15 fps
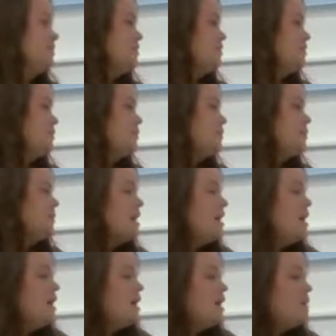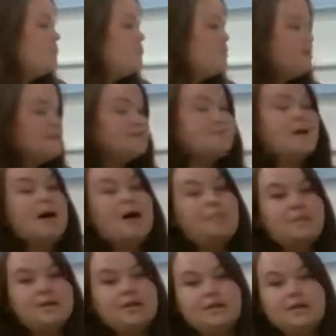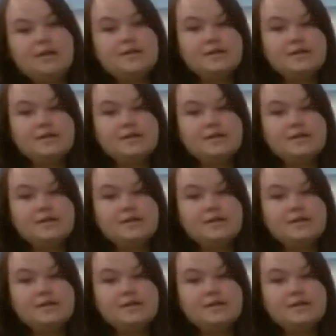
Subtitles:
So most popular is